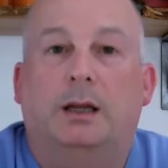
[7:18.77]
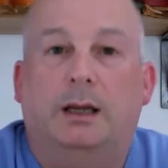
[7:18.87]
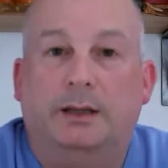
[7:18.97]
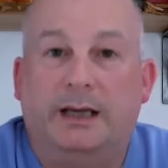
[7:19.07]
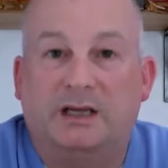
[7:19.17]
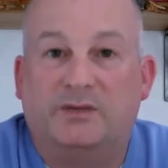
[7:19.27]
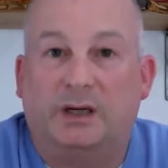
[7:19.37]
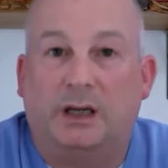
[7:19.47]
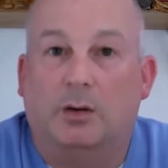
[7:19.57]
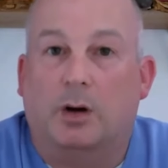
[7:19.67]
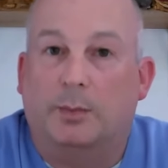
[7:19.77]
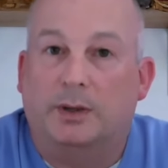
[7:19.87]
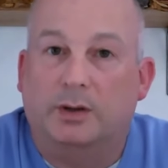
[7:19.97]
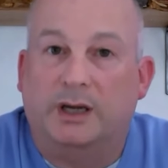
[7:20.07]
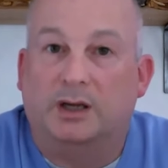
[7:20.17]
In the next video I'll be
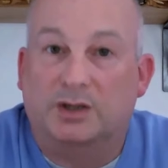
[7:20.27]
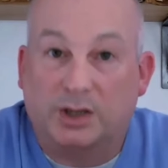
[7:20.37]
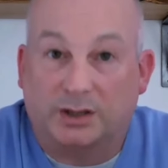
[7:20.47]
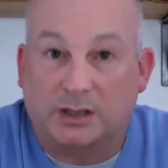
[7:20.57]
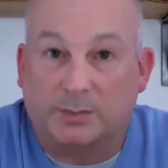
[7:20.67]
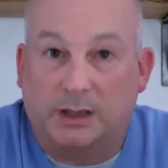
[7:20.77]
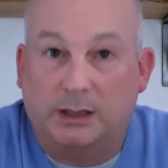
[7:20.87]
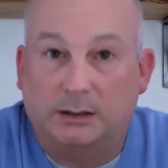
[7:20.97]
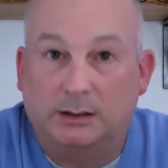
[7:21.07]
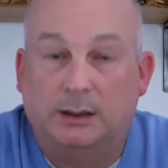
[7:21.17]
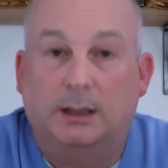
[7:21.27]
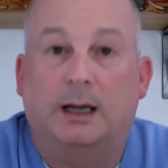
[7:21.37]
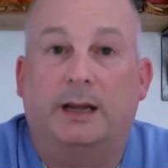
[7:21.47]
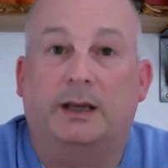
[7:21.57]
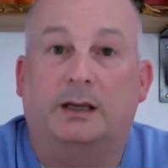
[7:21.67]
looking at shutter speed,
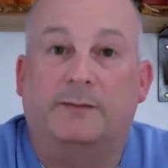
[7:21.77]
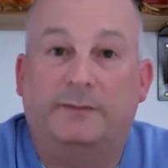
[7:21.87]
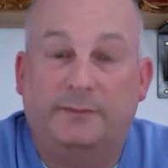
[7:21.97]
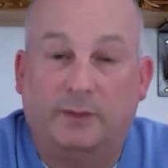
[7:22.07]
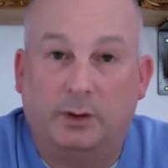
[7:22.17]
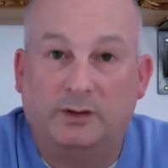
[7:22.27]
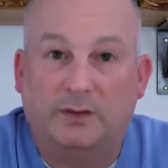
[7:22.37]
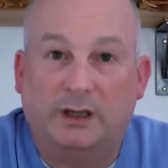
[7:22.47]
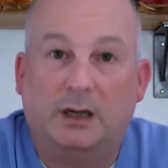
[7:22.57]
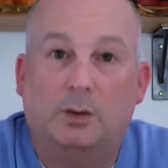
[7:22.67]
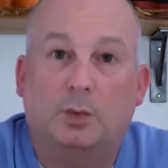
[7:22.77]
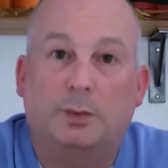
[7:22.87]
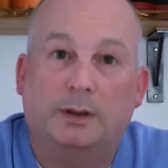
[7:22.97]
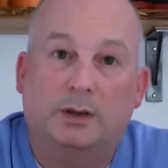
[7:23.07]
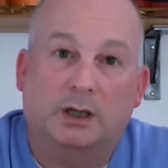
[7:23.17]
and then the following video we'll
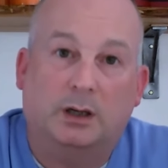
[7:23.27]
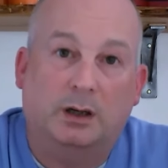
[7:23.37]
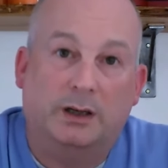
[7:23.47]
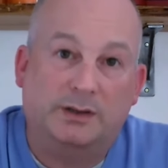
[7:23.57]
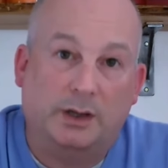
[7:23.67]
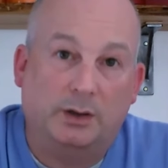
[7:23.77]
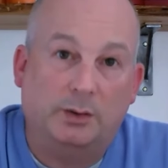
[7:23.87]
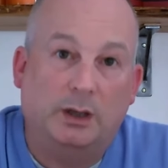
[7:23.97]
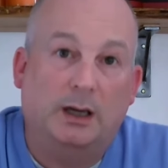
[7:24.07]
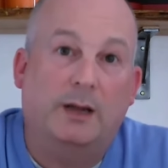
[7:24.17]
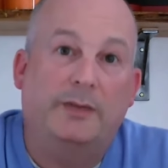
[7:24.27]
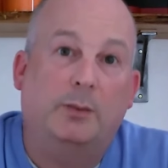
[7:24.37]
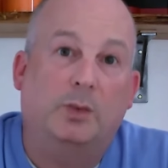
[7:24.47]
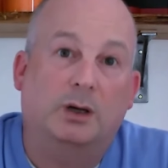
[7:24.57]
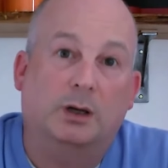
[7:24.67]
be looking at I S O, and
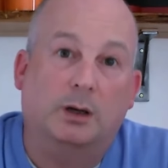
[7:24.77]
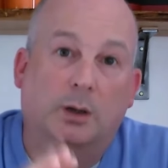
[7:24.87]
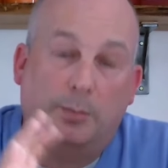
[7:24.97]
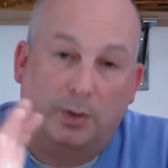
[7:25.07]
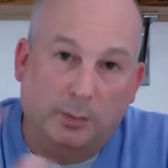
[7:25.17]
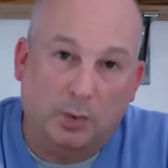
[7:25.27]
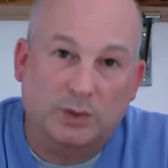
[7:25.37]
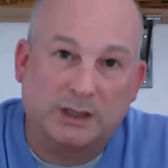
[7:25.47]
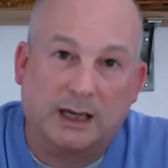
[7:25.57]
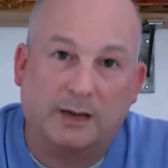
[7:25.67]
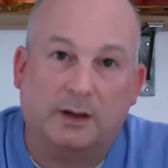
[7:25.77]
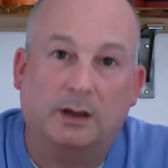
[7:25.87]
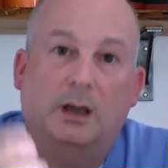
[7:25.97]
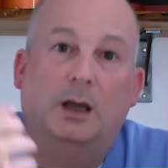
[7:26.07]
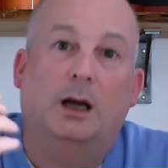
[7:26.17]
then we're going to put them all together
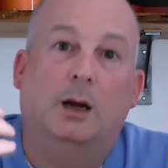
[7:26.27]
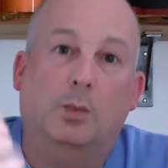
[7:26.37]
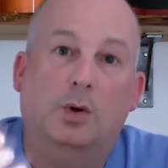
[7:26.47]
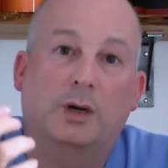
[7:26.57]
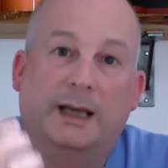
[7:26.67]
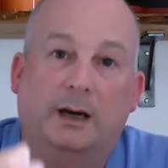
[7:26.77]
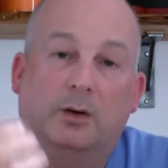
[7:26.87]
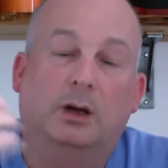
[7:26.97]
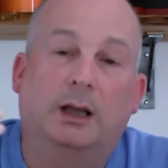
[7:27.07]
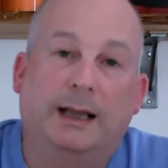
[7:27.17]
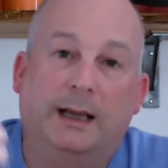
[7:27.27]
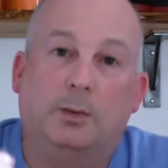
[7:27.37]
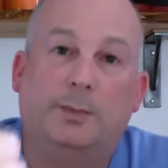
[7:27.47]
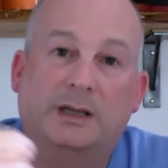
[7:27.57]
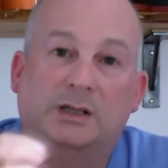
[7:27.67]
and work out how
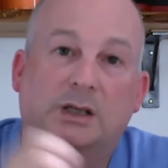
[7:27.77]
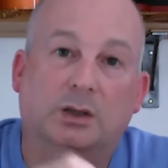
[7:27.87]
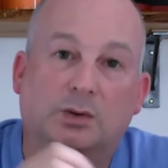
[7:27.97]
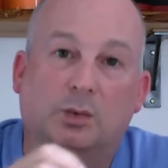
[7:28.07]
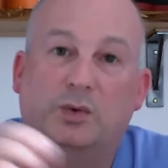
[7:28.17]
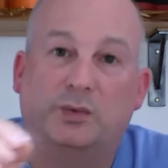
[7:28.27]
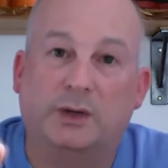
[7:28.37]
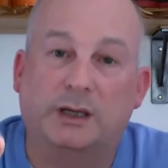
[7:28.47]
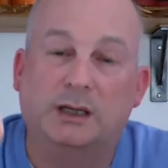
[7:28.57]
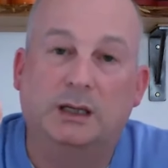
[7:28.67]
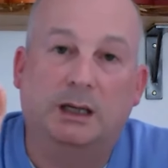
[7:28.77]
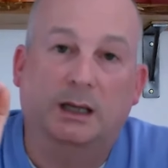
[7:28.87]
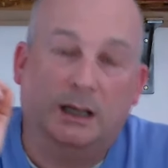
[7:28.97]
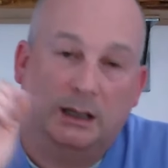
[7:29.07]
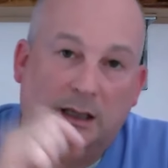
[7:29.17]
best to use all three
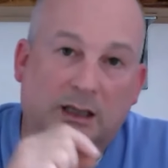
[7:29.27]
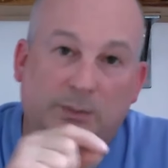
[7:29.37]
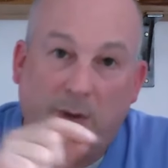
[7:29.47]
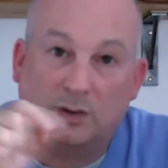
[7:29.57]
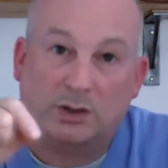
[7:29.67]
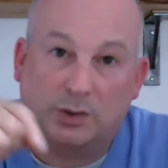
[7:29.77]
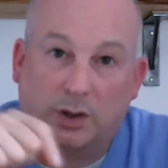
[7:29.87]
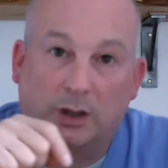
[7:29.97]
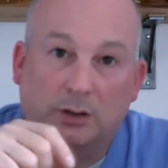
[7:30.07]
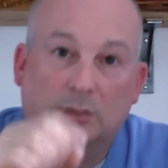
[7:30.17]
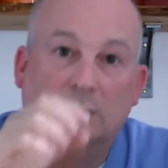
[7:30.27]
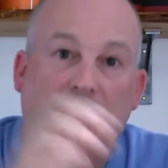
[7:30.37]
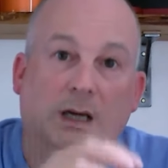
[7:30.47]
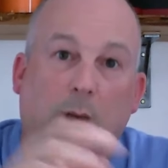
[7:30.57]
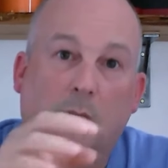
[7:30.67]
in the exposure triangle to
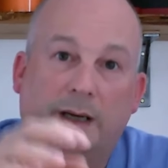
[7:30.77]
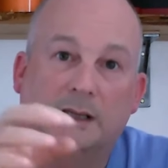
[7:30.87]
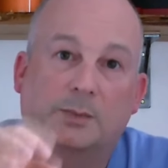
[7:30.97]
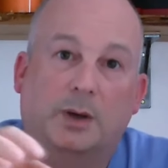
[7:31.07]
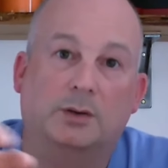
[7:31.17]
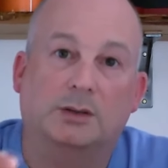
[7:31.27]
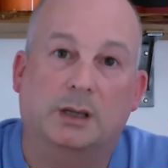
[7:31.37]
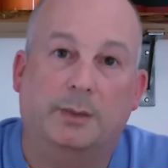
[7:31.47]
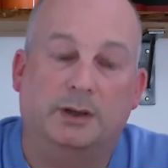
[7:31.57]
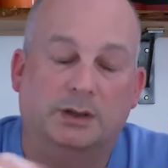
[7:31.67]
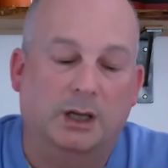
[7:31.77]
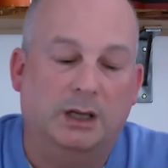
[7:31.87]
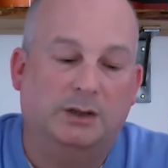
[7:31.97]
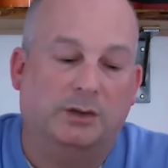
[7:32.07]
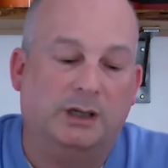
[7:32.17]
get a well exposed image.
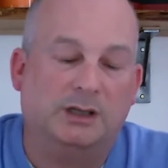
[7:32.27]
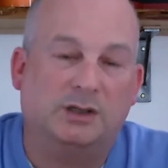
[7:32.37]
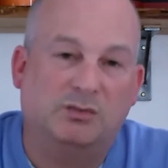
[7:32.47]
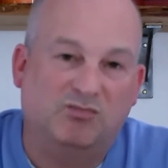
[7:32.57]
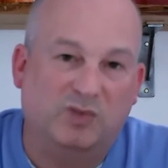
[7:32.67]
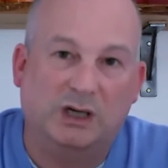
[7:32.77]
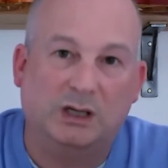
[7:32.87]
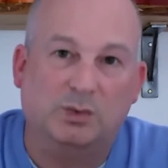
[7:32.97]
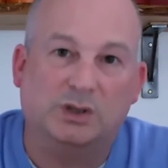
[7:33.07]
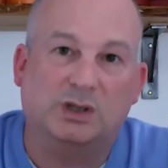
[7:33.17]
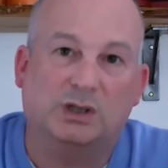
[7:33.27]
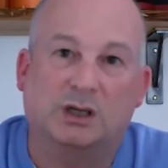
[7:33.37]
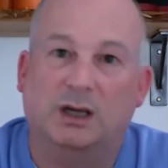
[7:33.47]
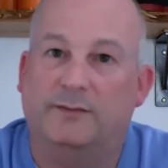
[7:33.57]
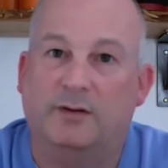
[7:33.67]
So this really was just
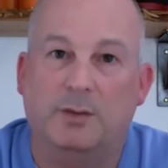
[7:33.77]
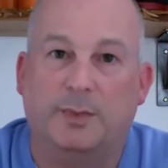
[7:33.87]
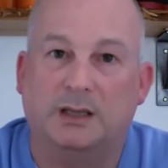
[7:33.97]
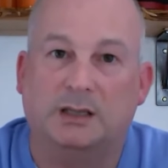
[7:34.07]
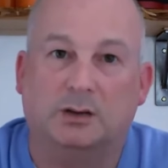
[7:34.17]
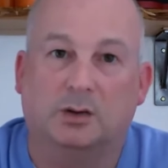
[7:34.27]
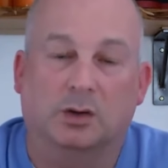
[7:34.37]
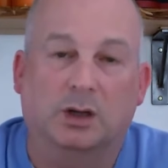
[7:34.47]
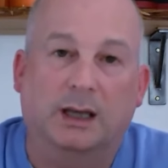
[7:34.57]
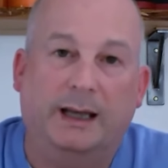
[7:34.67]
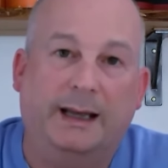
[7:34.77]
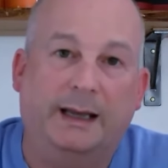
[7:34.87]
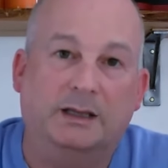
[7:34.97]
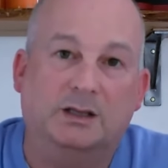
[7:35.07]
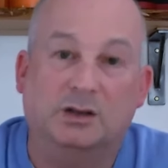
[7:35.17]
a very basic look
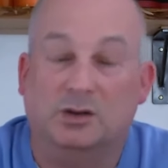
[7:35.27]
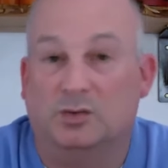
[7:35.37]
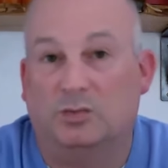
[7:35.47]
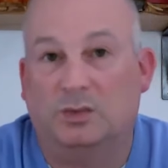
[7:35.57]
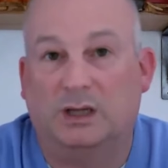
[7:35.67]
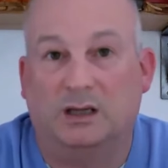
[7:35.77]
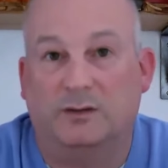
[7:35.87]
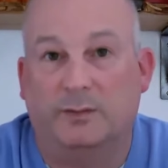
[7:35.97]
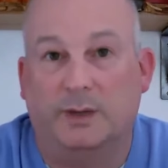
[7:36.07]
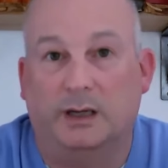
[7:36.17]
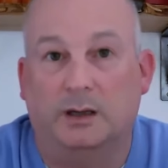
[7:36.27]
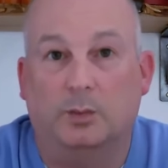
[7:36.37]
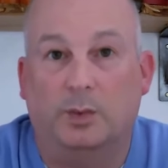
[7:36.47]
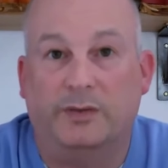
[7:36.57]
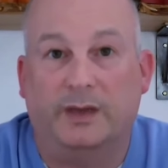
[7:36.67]
and to get you familiar
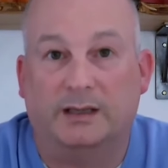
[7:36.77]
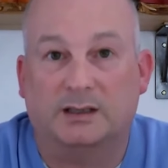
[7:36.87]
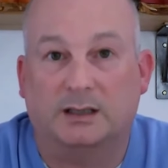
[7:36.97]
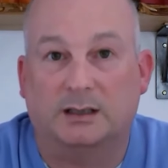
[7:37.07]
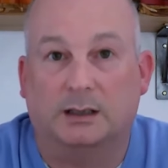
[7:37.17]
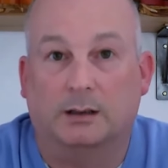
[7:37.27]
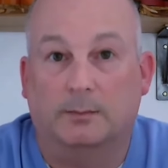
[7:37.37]
with that setting.